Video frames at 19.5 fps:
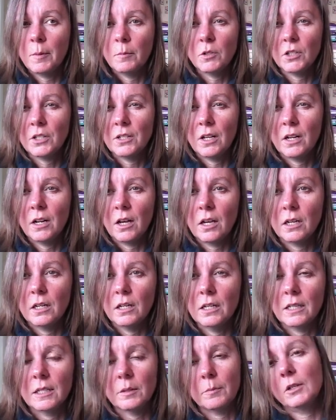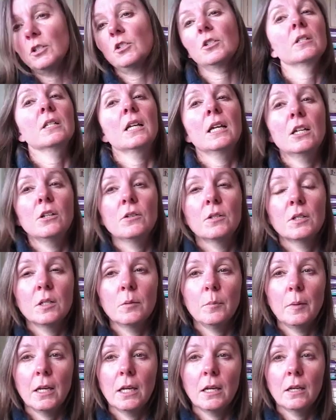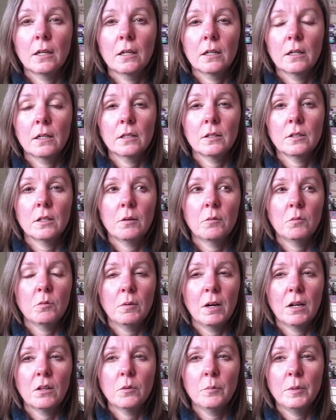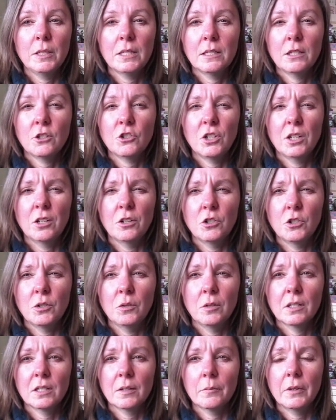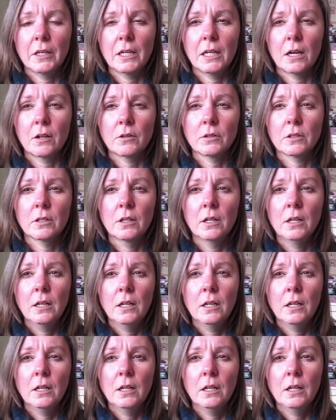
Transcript: I'm just not on it as much as I used to be because I would rather be stitching or doing something else.